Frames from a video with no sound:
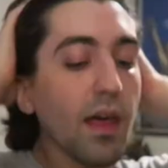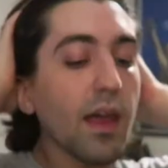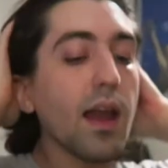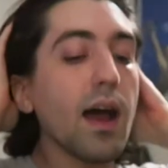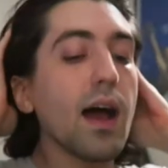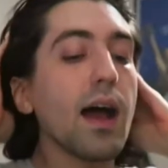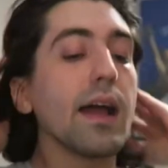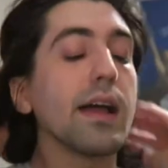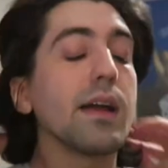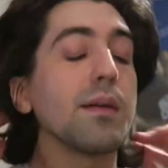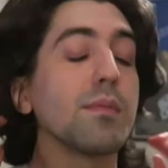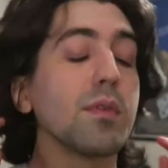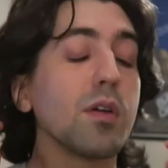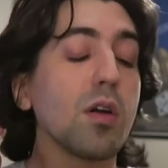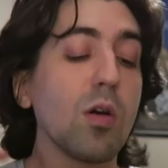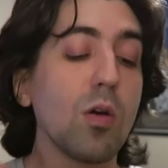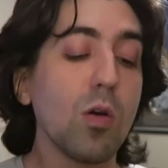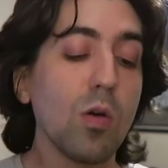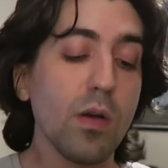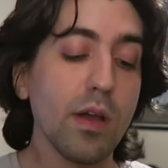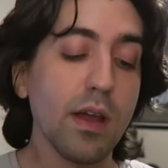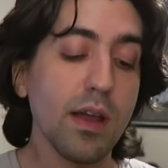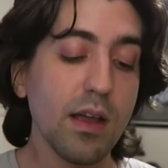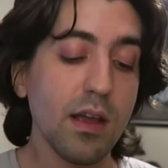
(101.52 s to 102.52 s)
that I am
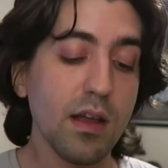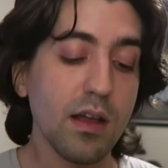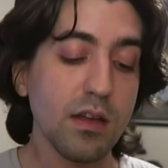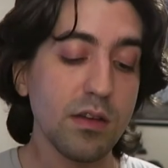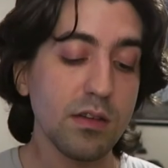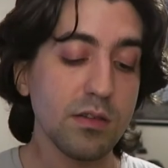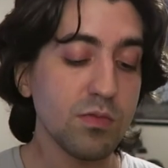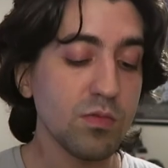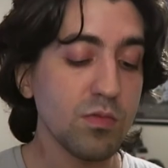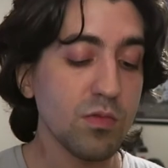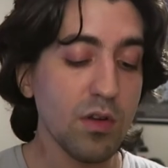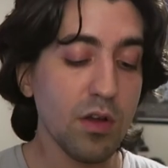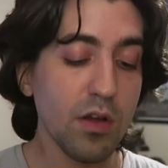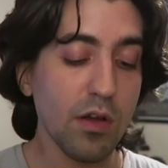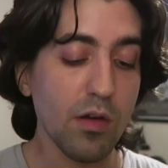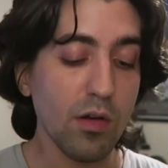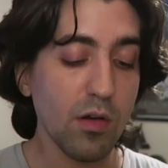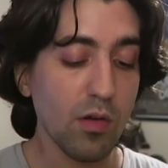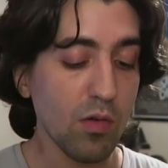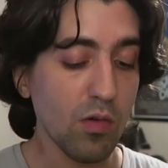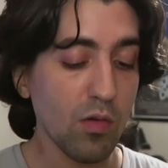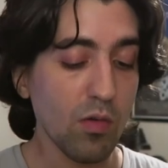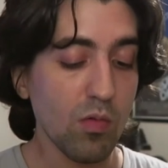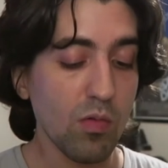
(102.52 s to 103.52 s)
going to
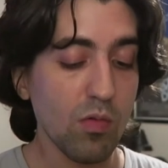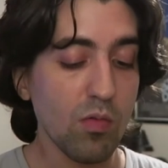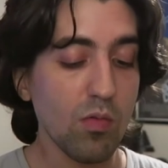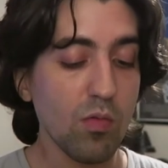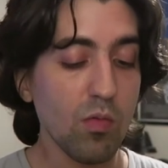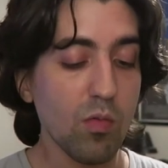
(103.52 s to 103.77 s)
go